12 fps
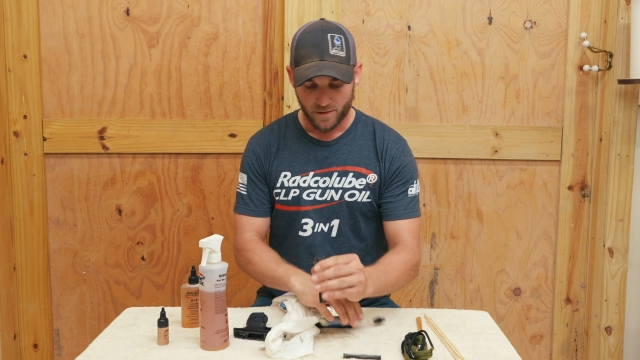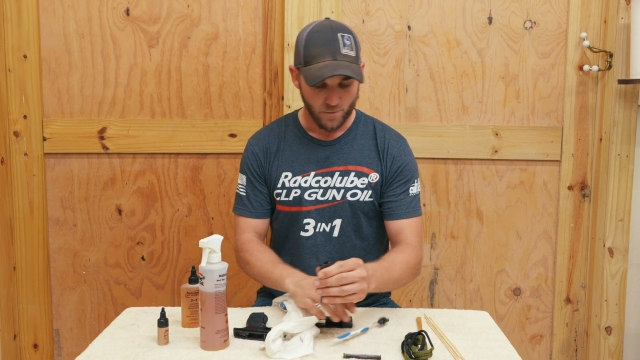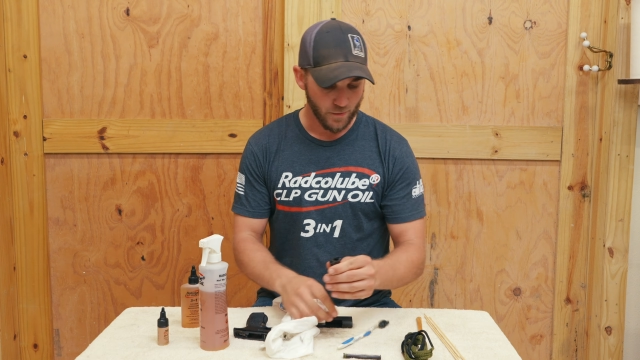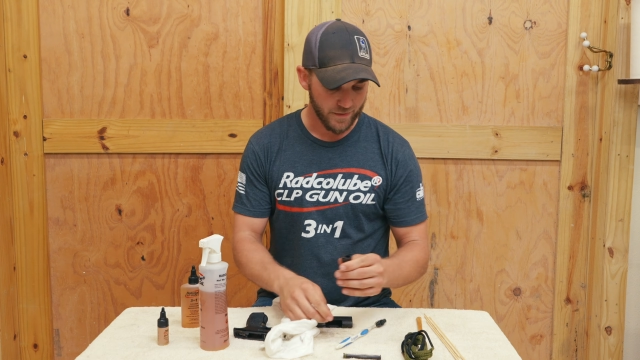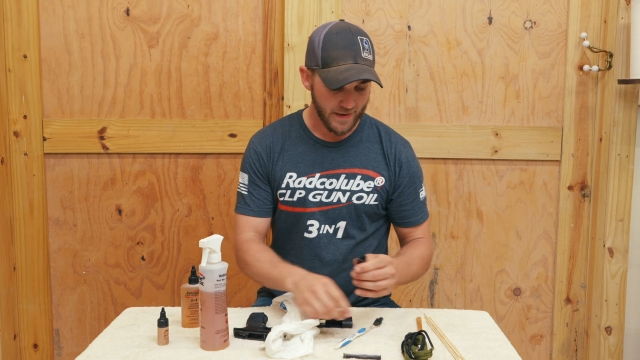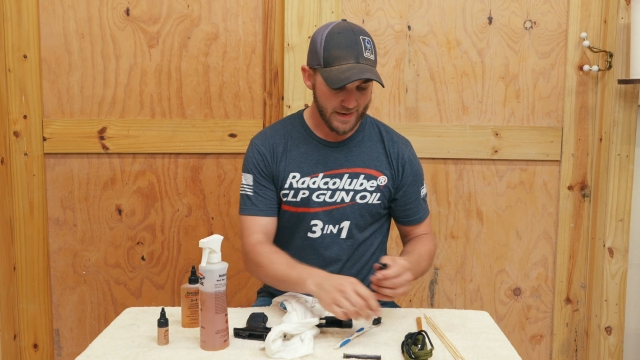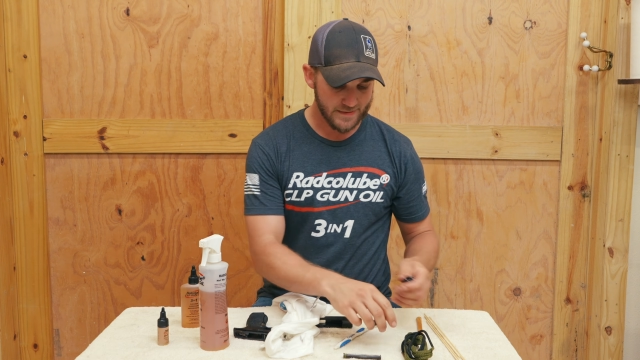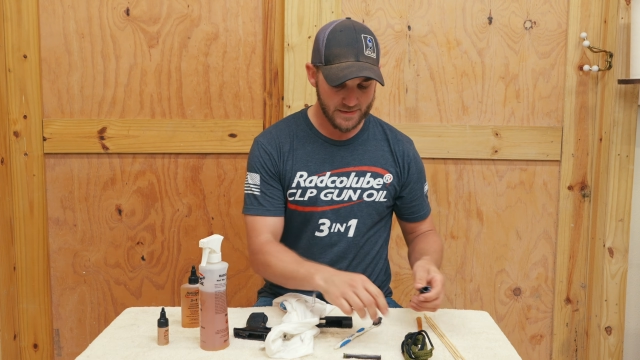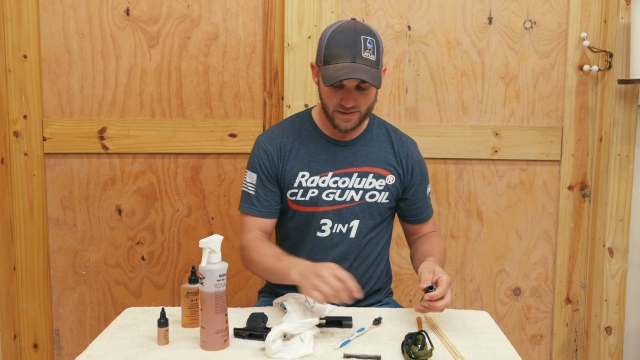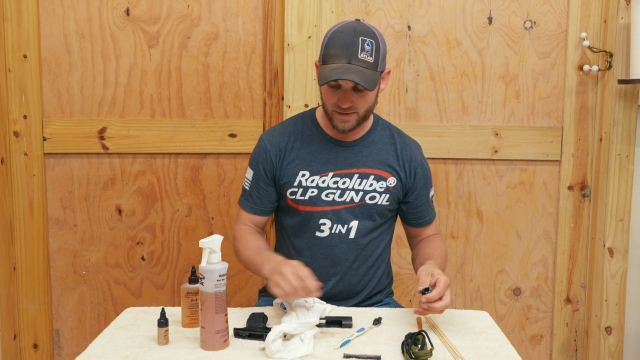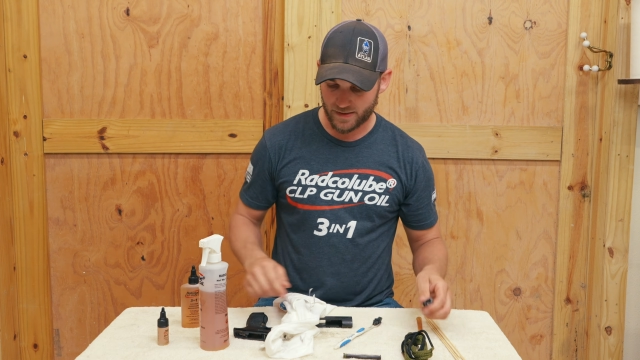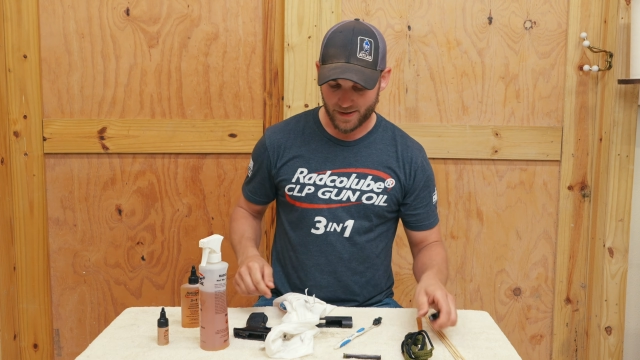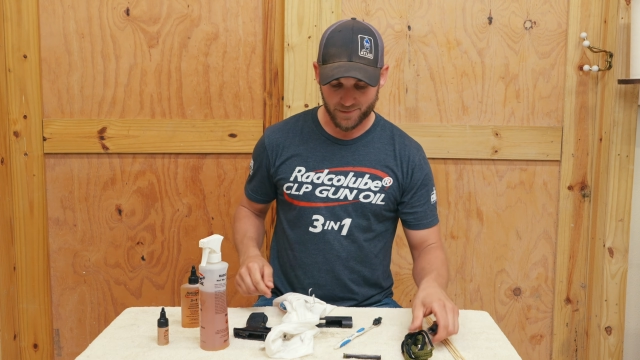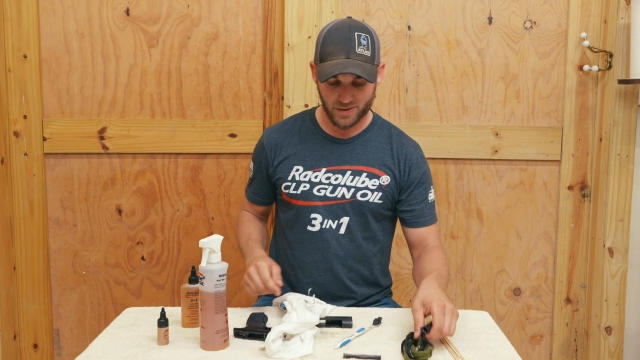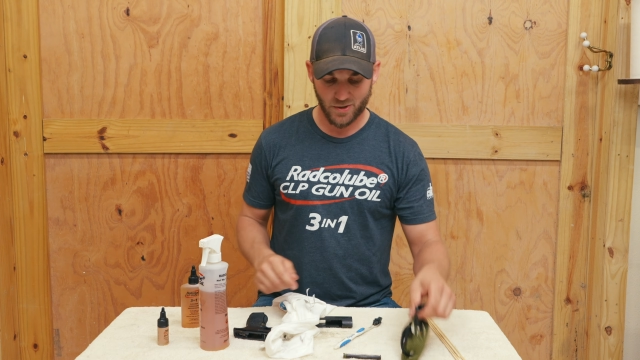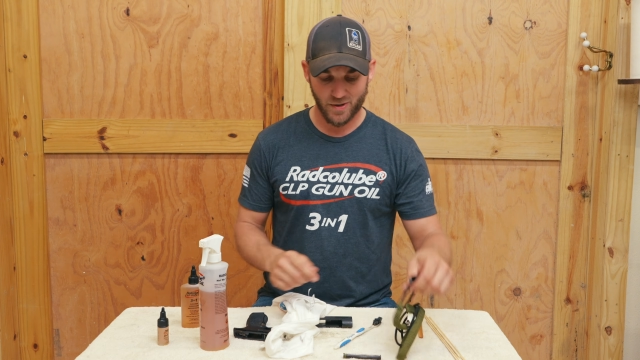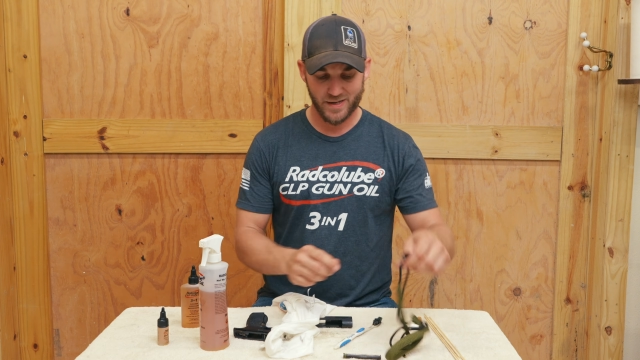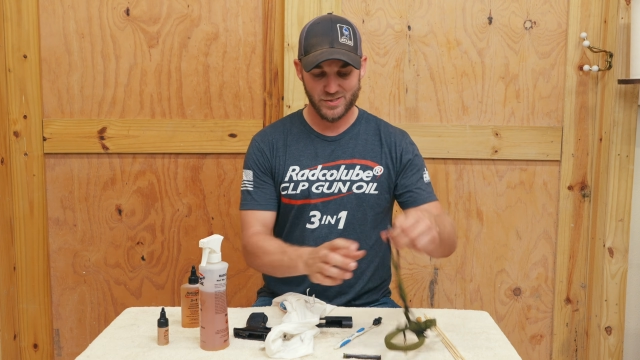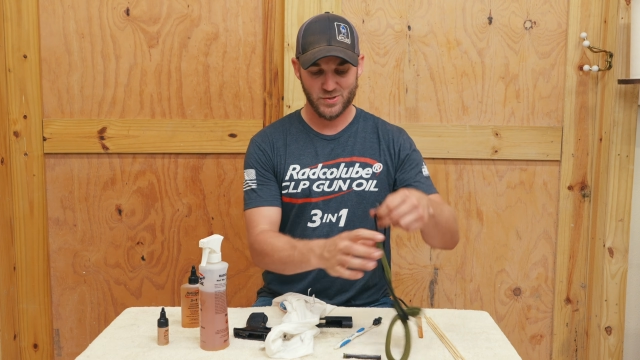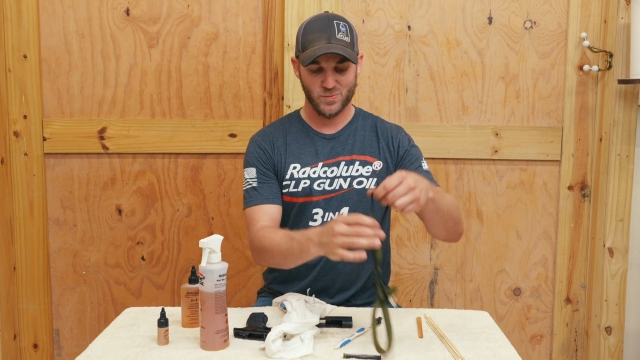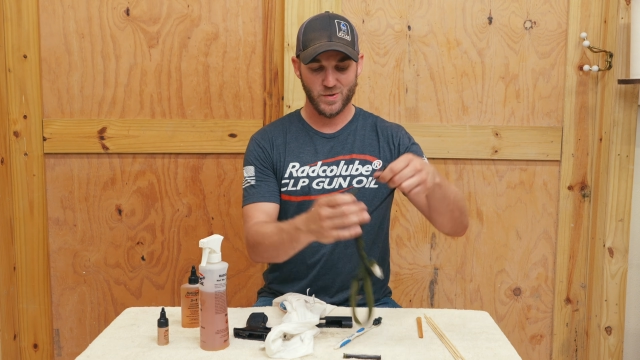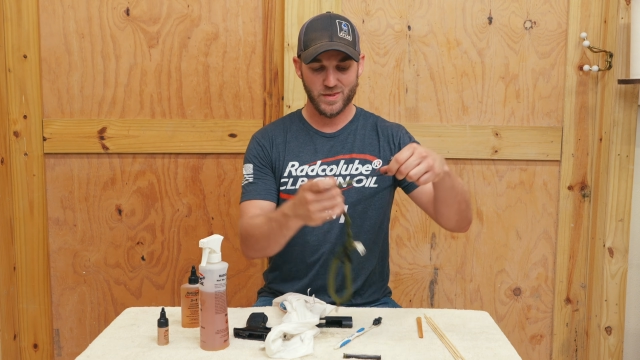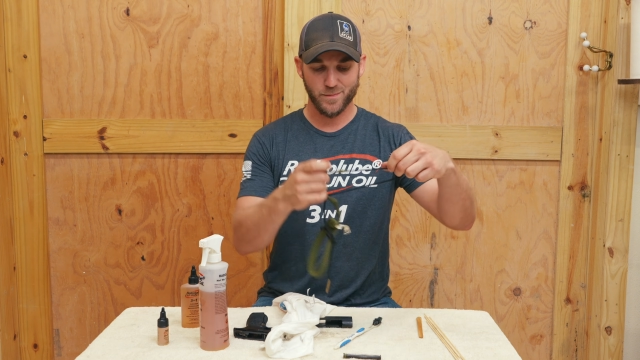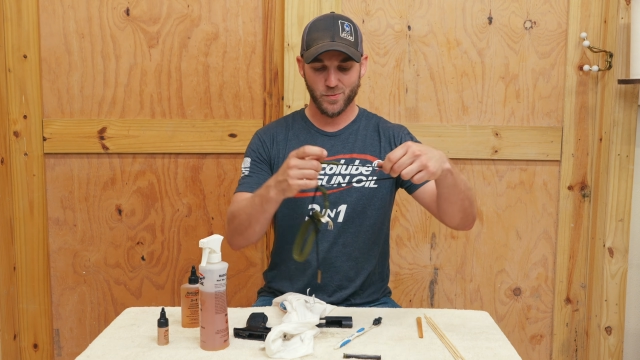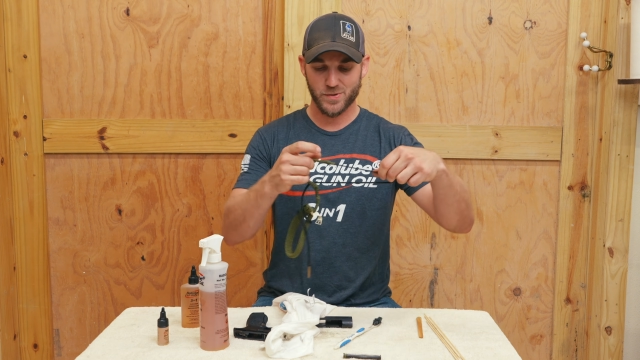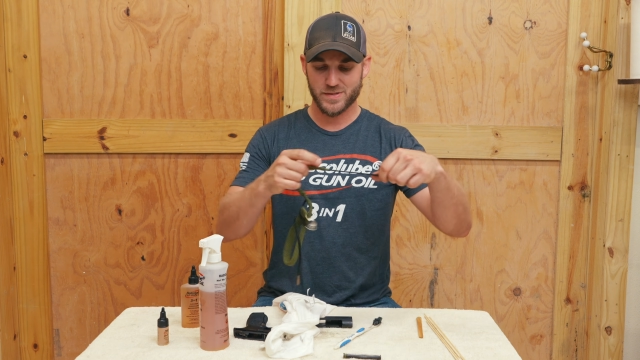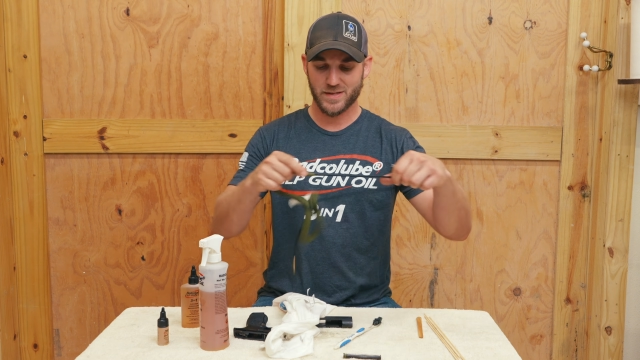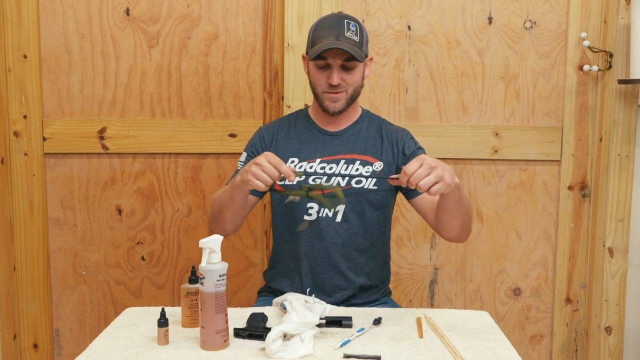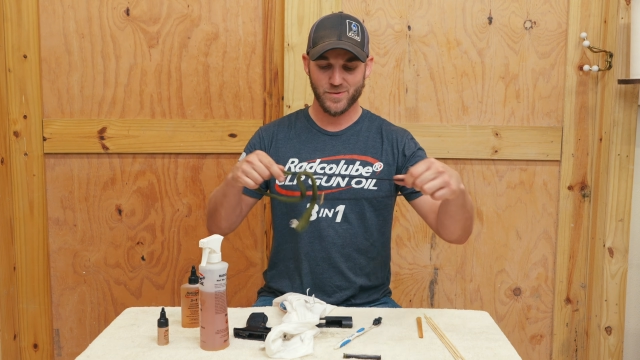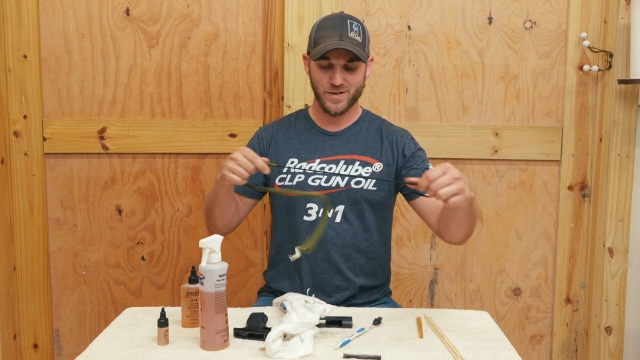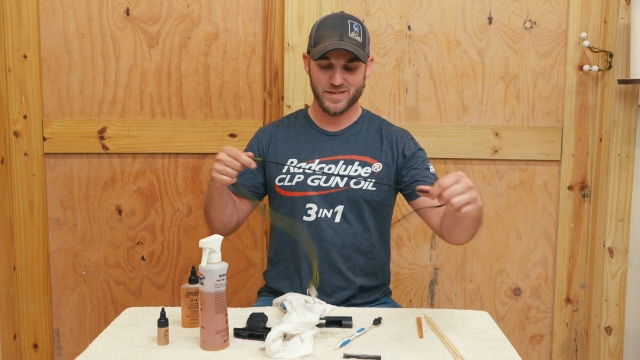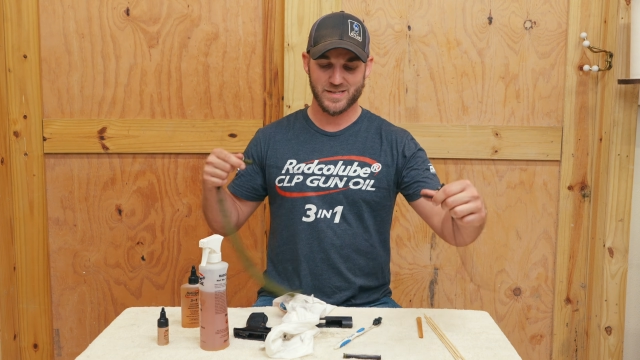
With that done, I'm going to go ahead and just run the bore snake through here,